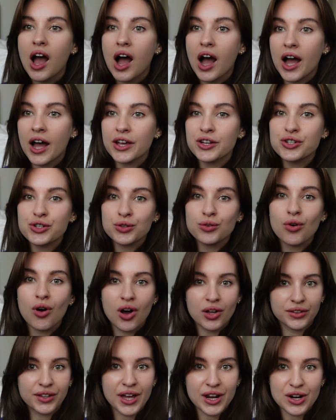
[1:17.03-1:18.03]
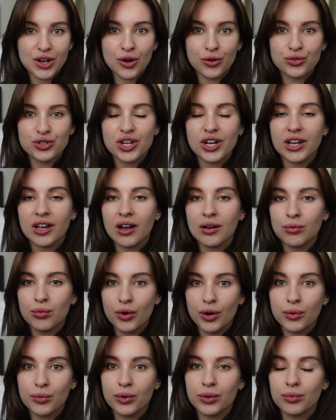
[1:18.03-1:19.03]
I do online coaching. I
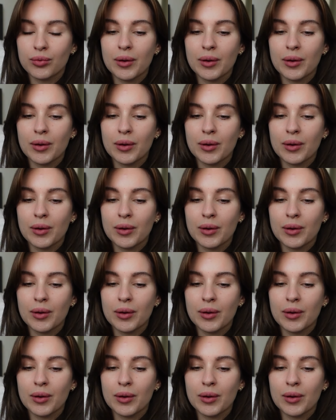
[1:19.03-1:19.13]
work with